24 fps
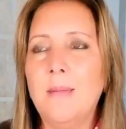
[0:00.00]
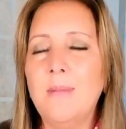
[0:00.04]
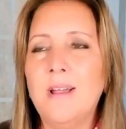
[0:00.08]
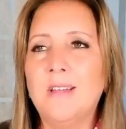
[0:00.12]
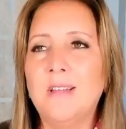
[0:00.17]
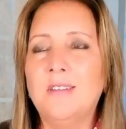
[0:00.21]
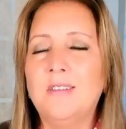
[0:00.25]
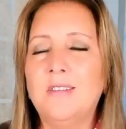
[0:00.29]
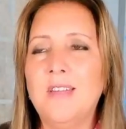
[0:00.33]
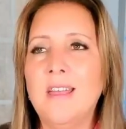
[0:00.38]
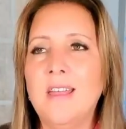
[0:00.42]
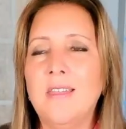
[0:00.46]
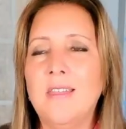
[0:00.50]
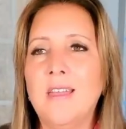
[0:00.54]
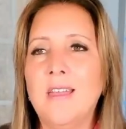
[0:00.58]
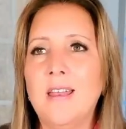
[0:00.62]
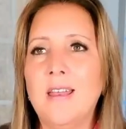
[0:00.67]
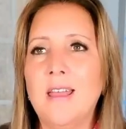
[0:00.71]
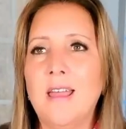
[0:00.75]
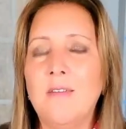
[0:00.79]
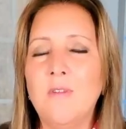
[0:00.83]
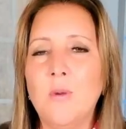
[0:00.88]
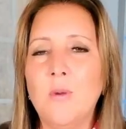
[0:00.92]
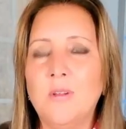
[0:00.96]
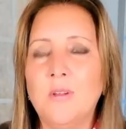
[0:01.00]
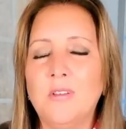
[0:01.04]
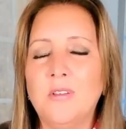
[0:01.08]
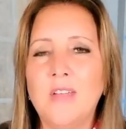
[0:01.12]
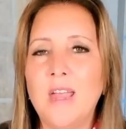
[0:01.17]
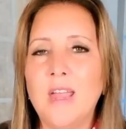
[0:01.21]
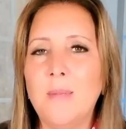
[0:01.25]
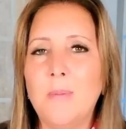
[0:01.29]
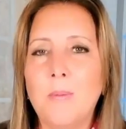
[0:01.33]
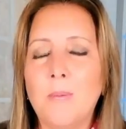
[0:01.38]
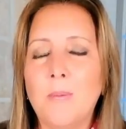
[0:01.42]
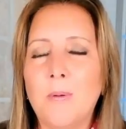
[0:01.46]
saying that everyone's
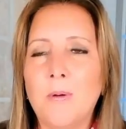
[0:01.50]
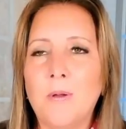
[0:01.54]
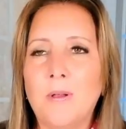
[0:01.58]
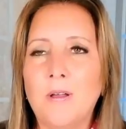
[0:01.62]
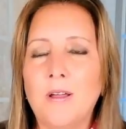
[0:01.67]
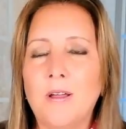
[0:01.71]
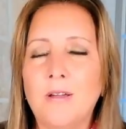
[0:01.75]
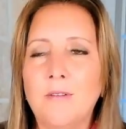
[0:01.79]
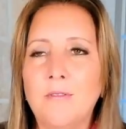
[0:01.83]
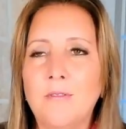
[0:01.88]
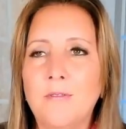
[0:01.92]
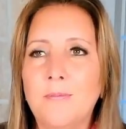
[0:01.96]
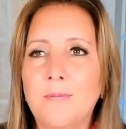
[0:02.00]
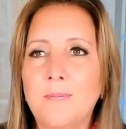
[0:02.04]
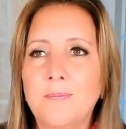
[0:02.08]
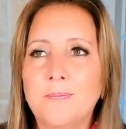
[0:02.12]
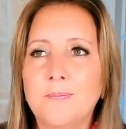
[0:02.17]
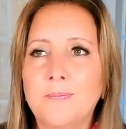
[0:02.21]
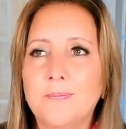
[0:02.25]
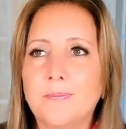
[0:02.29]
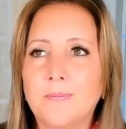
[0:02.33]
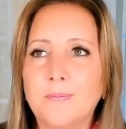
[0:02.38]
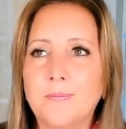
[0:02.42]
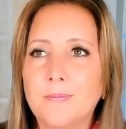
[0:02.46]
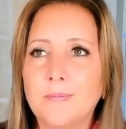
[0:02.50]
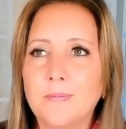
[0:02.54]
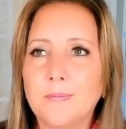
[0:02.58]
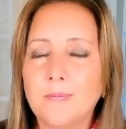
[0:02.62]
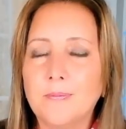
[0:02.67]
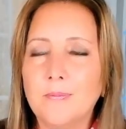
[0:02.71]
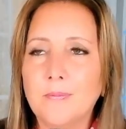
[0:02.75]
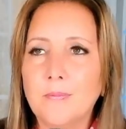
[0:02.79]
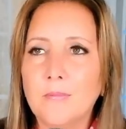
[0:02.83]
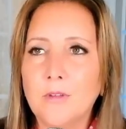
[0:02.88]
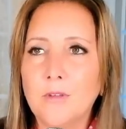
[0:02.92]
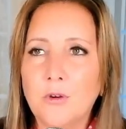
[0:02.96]
capable of
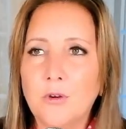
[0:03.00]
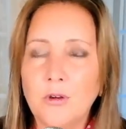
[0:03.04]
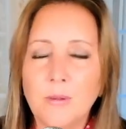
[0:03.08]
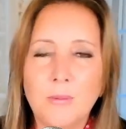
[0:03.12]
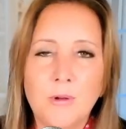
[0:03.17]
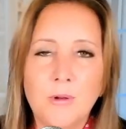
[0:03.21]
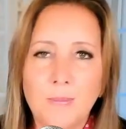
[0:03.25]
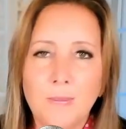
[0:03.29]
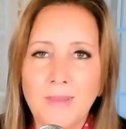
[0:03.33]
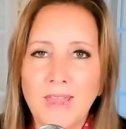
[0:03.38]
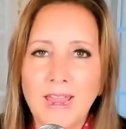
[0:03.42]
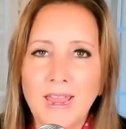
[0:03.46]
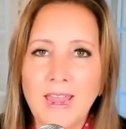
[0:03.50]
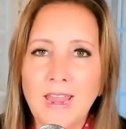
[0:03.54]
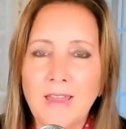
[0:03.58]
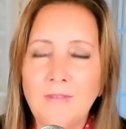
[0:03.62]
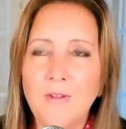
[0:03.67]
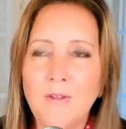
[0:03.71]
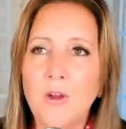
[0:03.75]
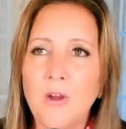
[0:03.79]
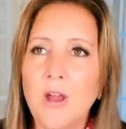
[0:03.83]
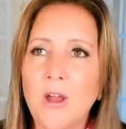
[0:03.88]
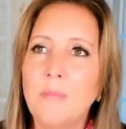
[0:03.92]
criminal behavior.